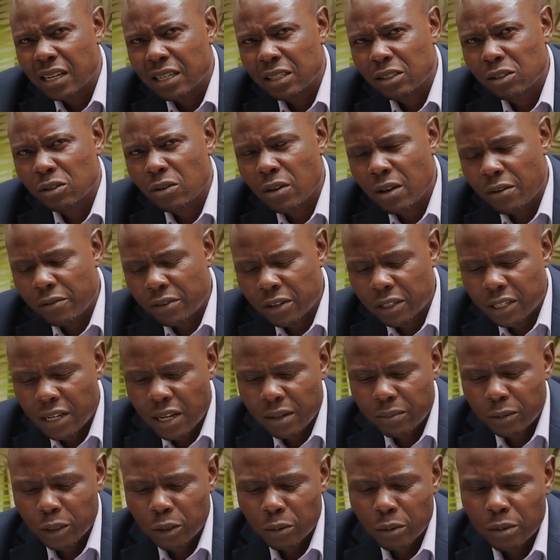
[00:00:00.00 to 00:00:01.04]
And so every
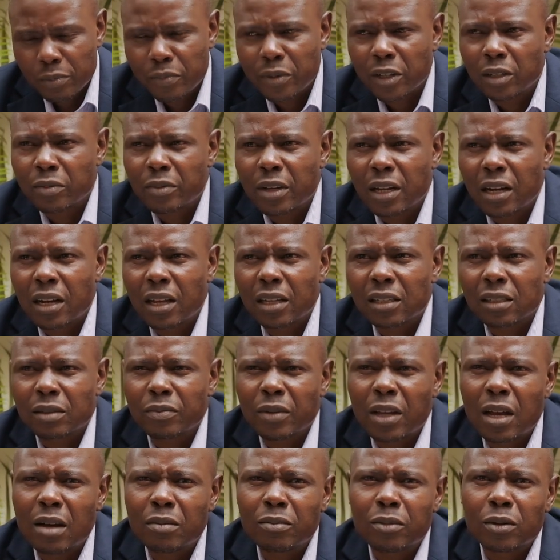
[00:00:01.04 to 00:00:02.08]
time she would meet me and ask
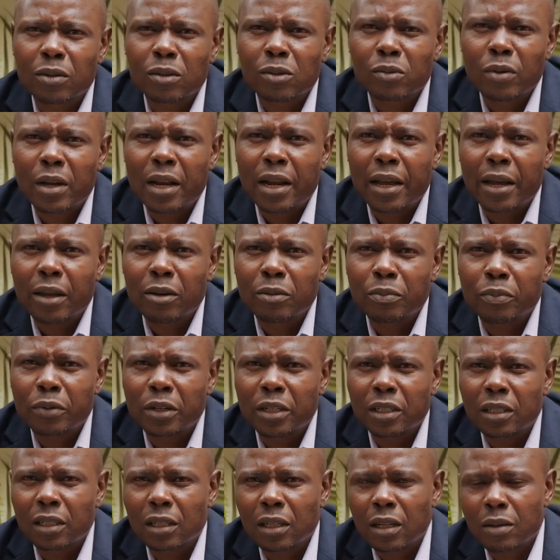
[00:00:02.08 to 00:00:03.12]
me, Ambrose, when are you
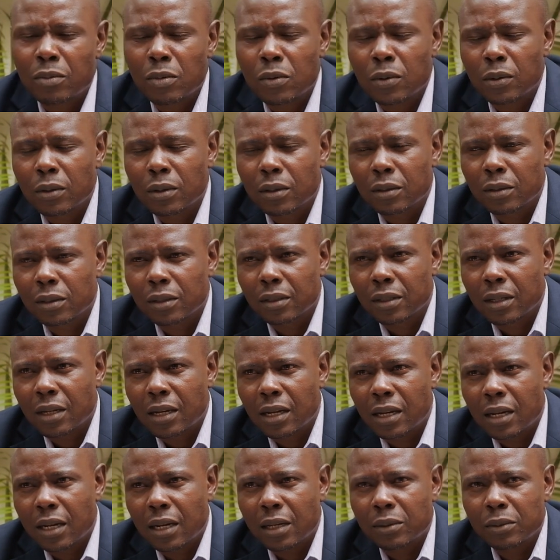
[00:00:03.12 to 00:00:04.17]
printing the book?
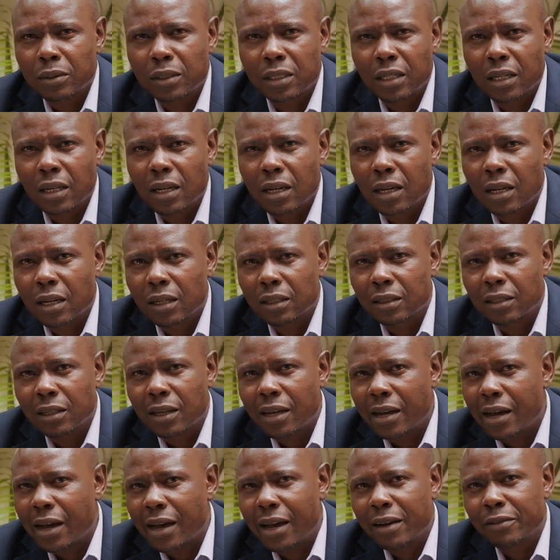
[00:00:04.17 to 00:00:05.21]
And I would tell her,
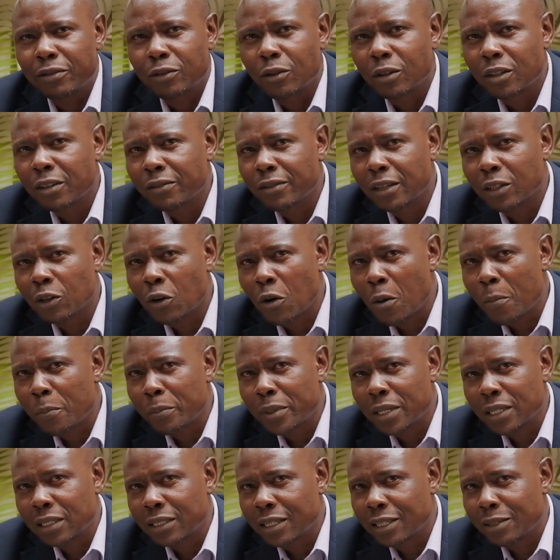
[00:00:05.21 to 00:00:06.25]
I have not even
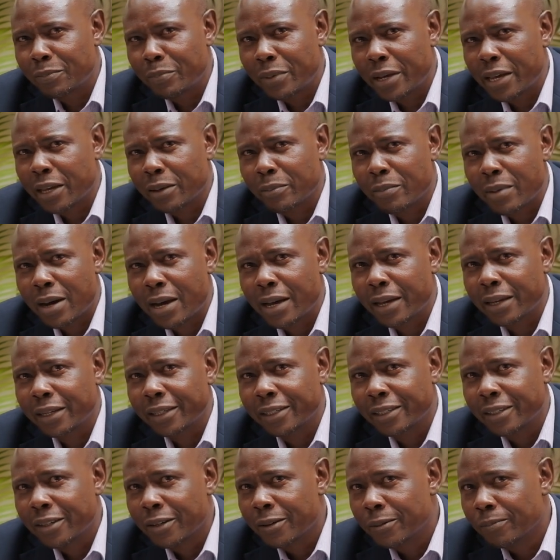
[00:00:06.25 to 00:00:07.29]
completed paying my
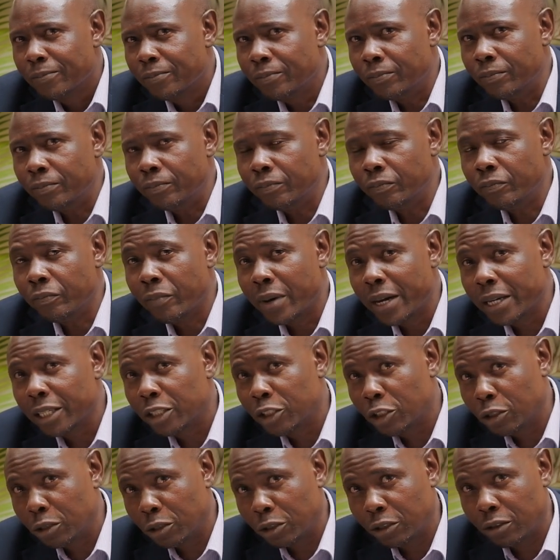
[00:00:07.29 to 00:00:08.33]
my
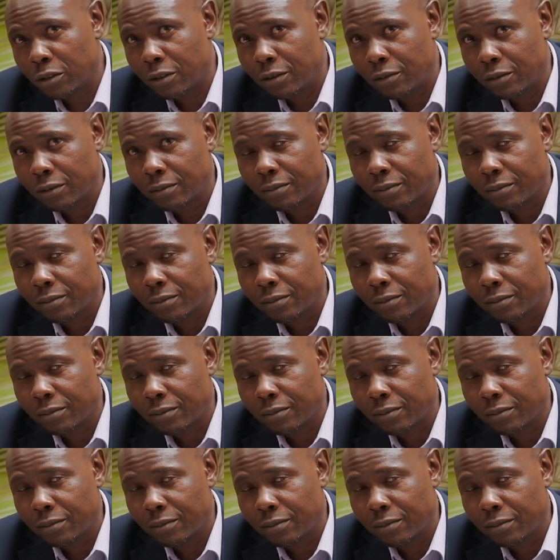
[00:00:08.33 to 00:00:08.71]
tuition.